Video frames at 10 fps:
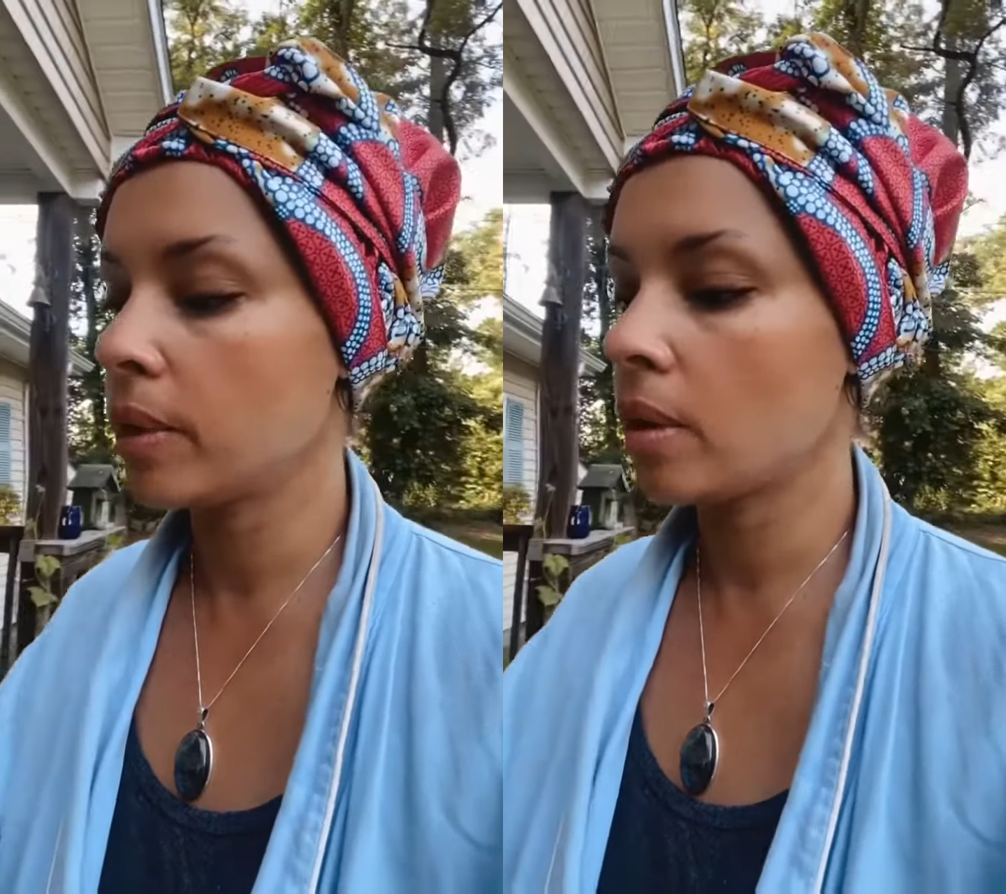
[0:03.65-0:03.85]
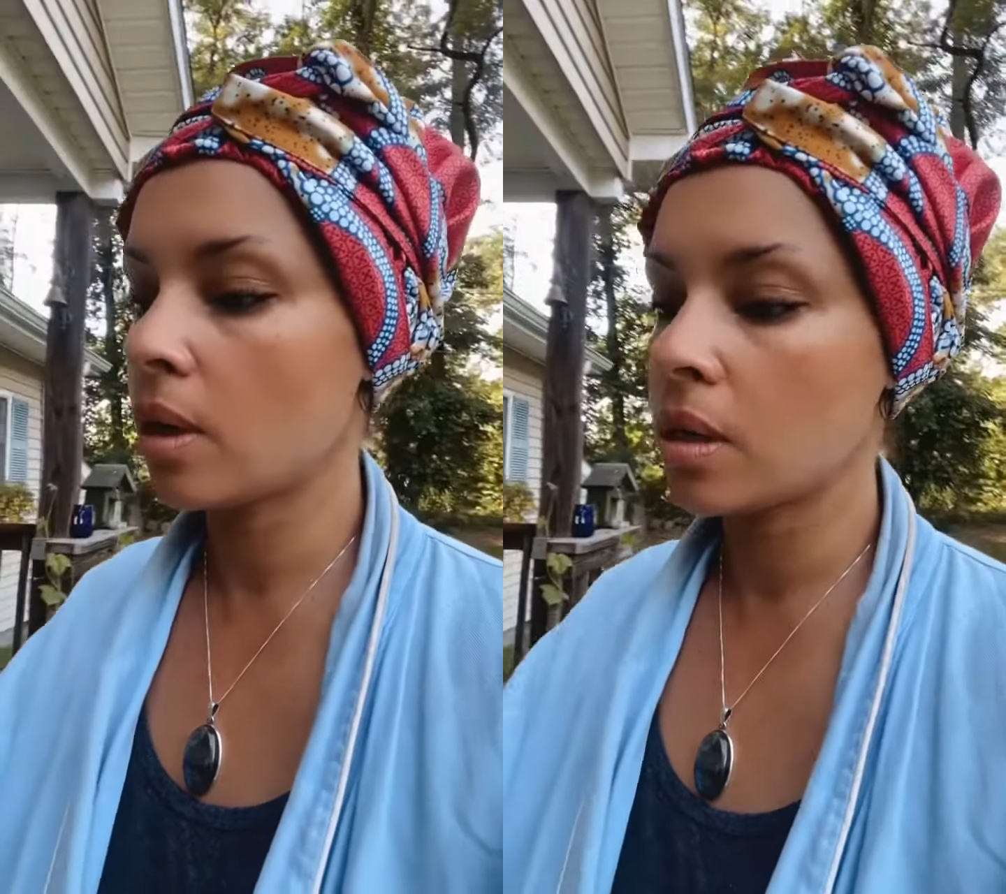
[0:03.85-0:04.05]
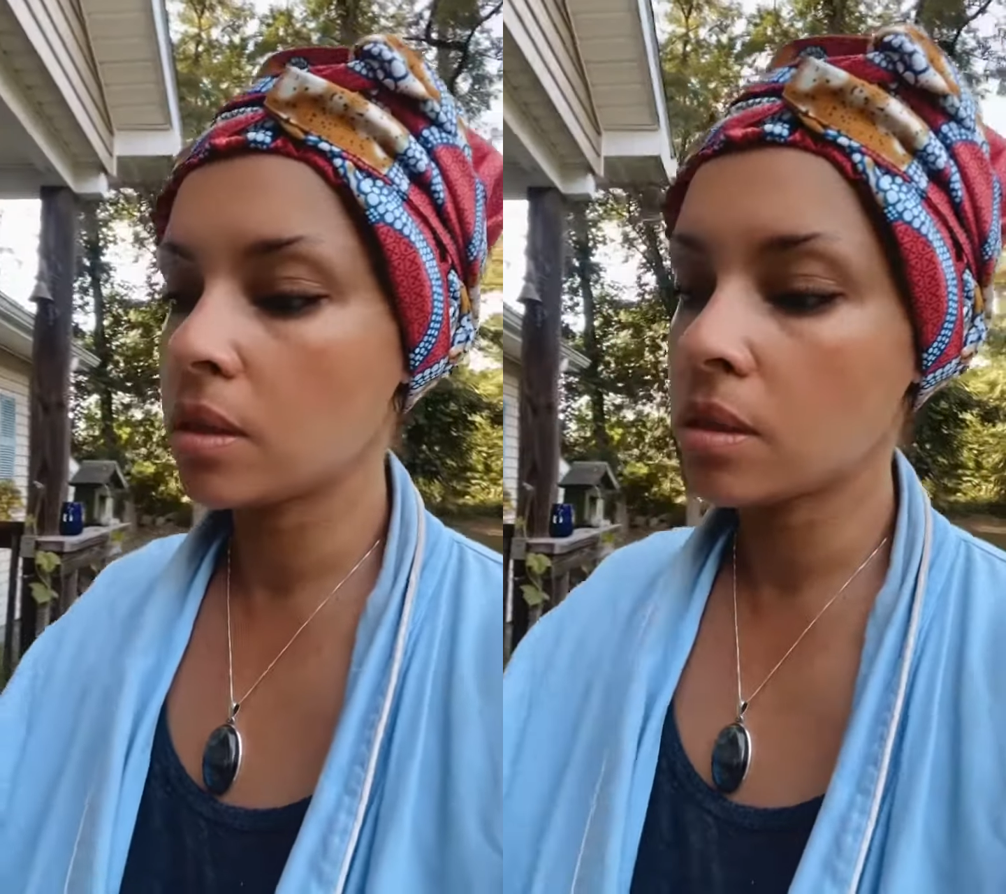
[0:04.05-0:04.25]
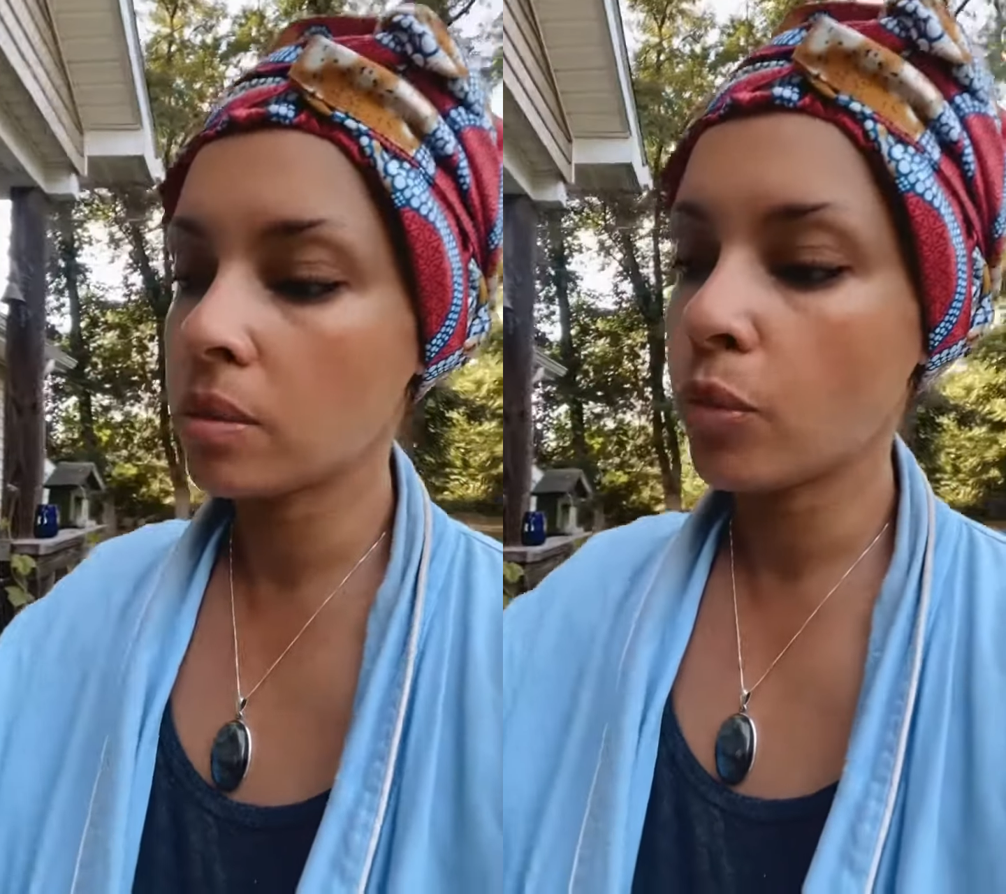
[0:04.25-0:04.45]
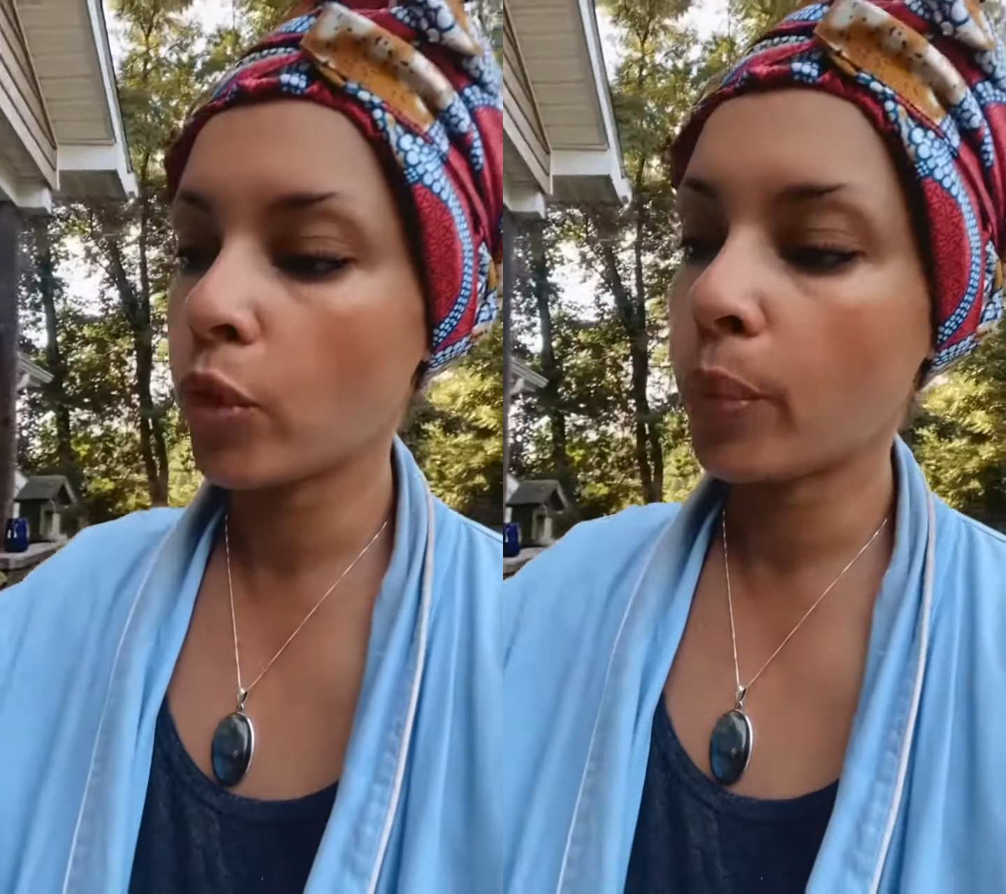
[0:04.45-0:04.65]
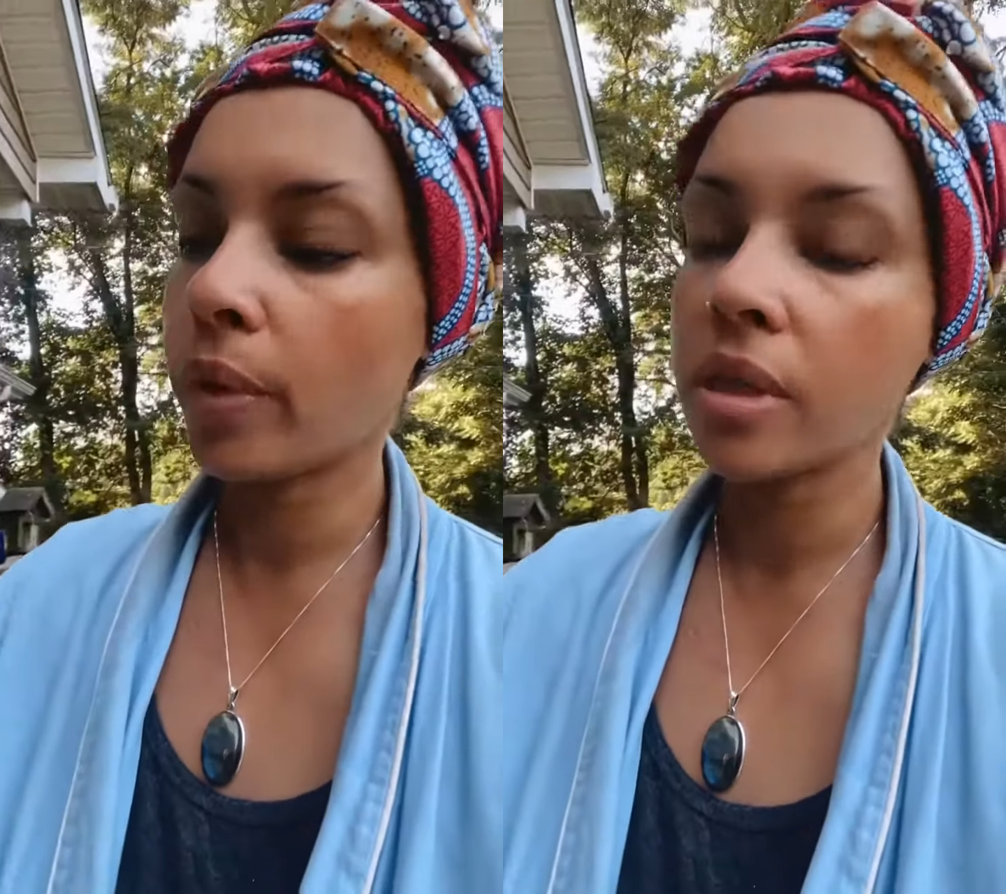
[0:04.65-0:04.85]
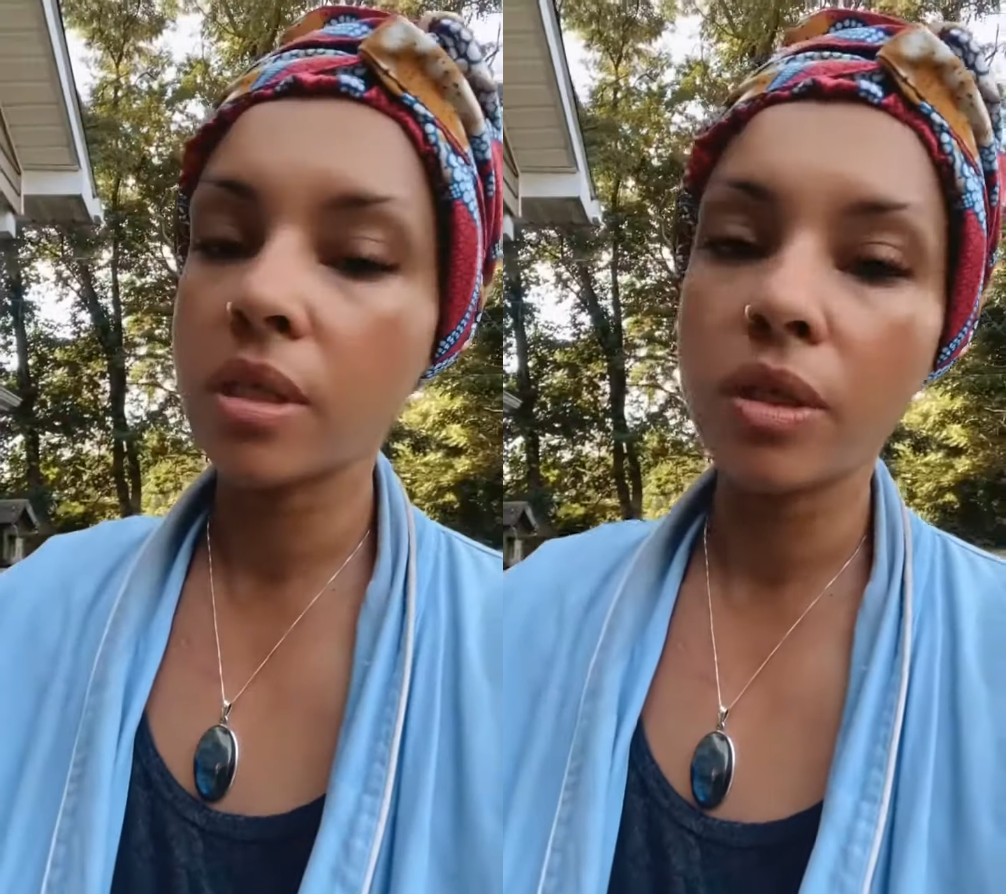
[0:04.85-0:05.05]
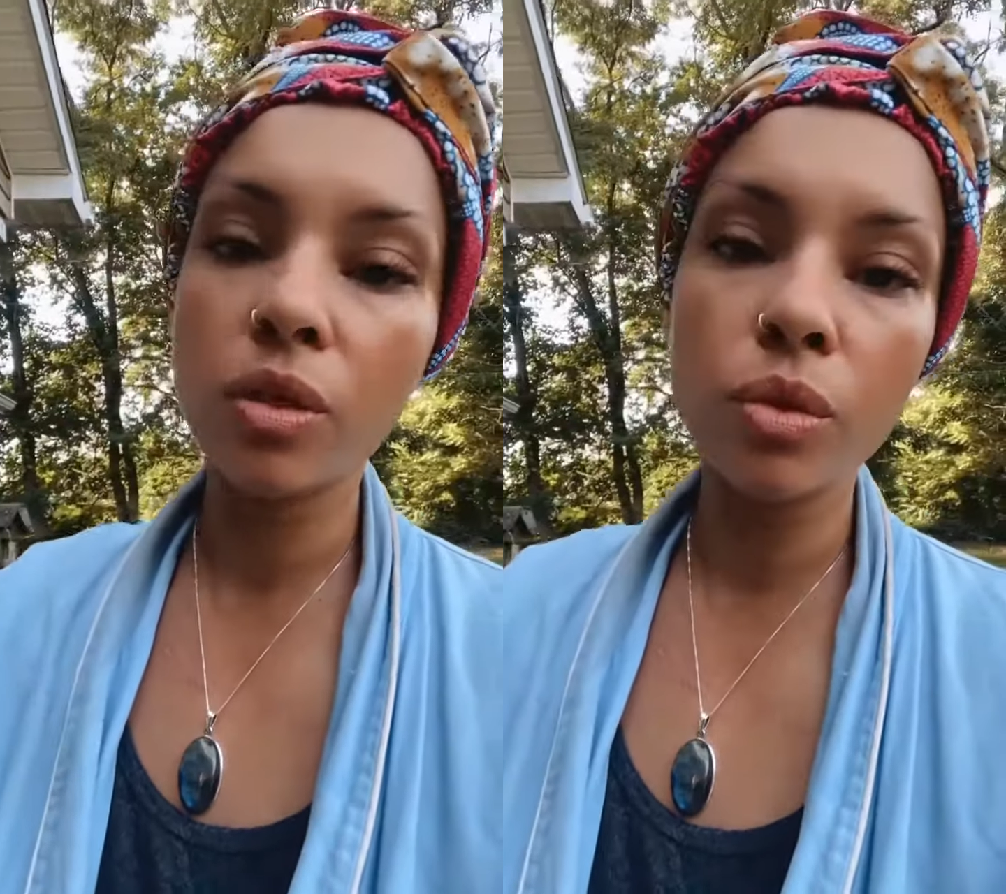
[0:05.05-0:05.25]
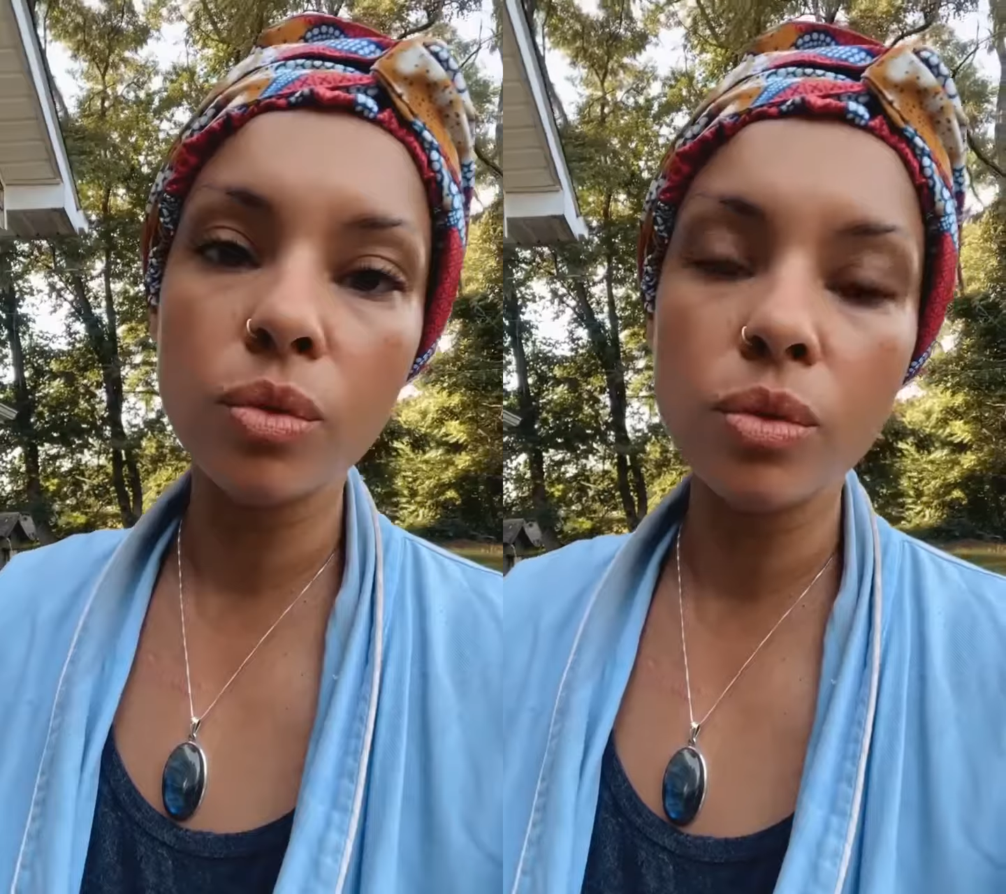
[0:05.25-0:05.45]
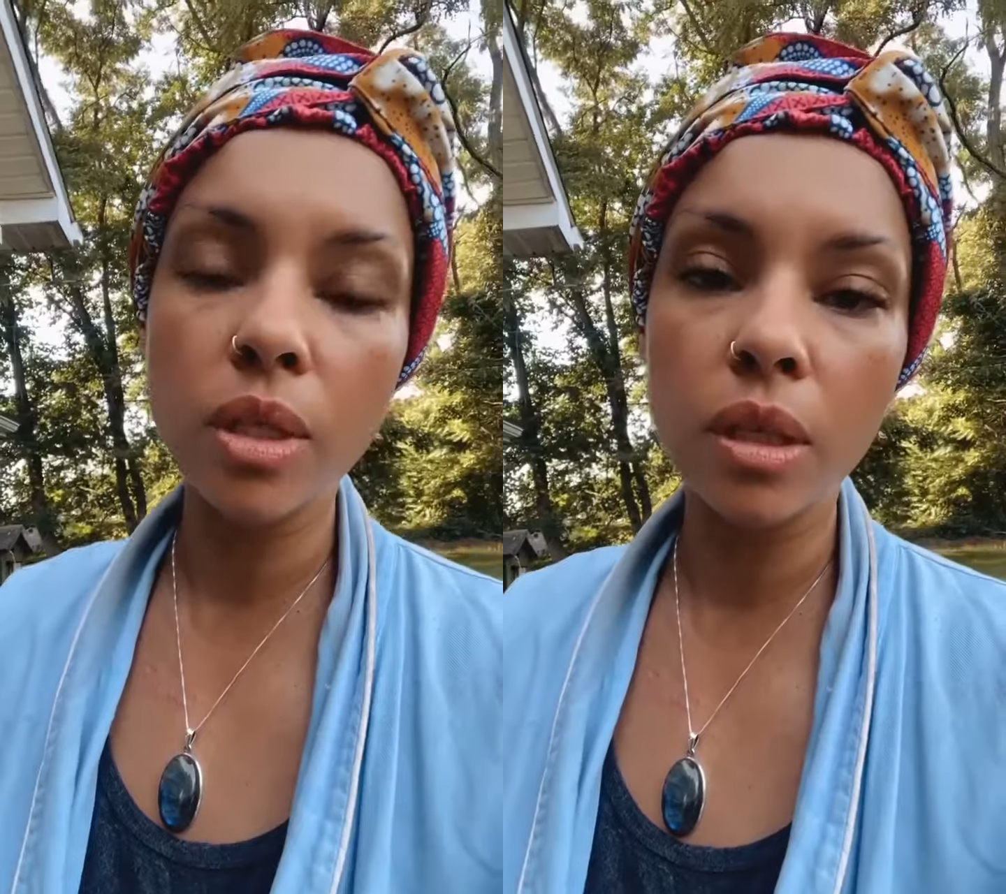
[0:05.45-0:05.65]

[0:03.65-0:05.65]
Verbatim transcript: and we are on to some more pressing news.